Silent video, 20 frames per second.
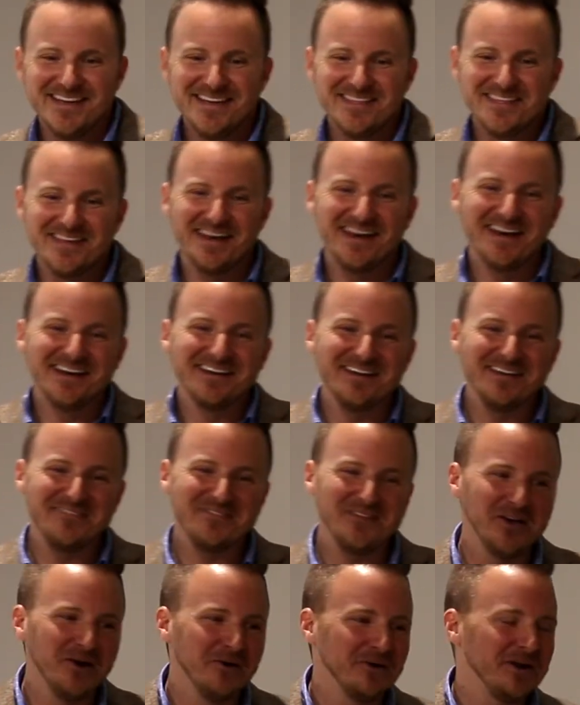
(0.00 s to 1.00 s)
If
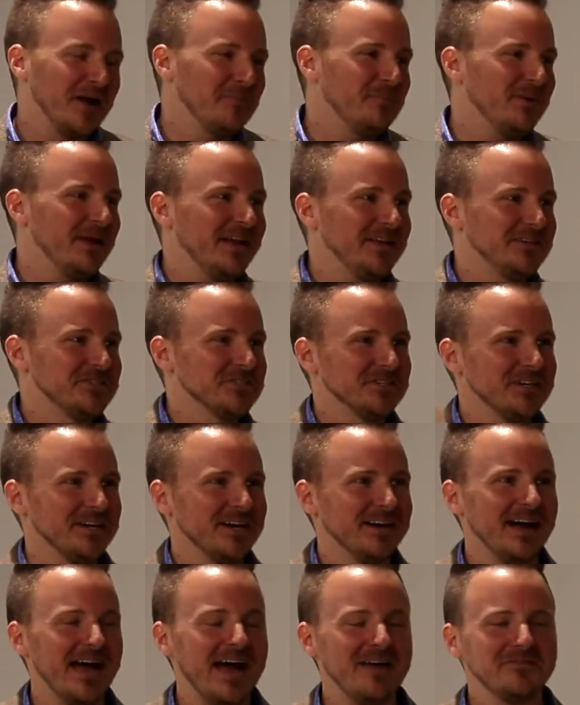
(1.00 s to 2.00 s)
you go on our page
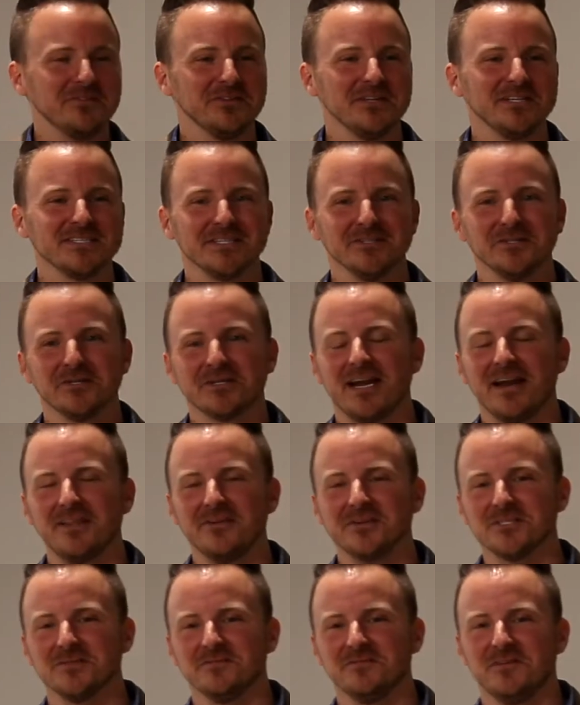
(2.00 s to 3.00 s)
after this and look at it,
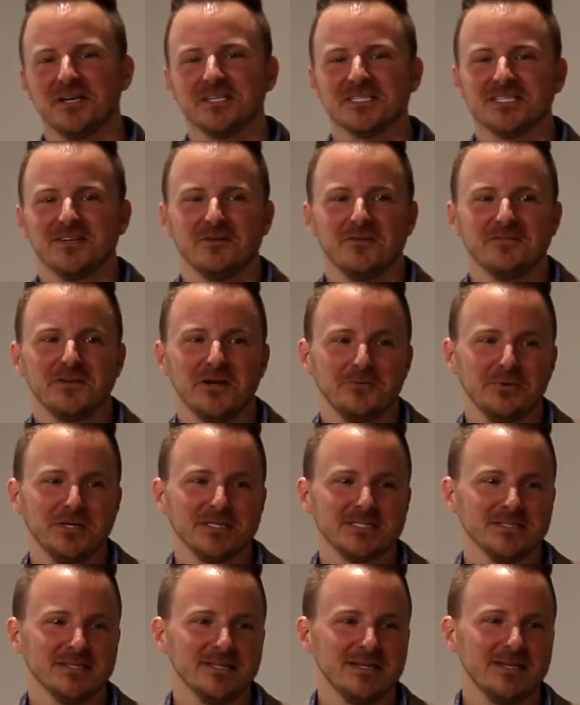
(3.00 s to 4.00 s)
there's some funny stuff we've done
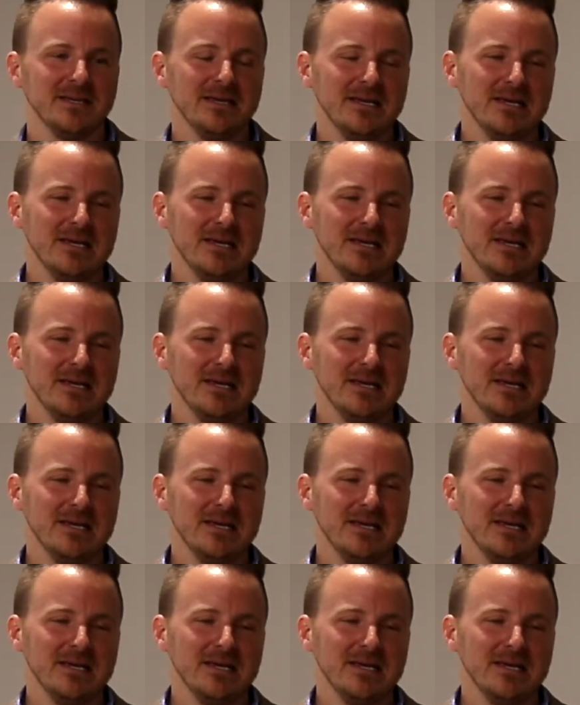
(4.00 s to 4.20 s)
recently.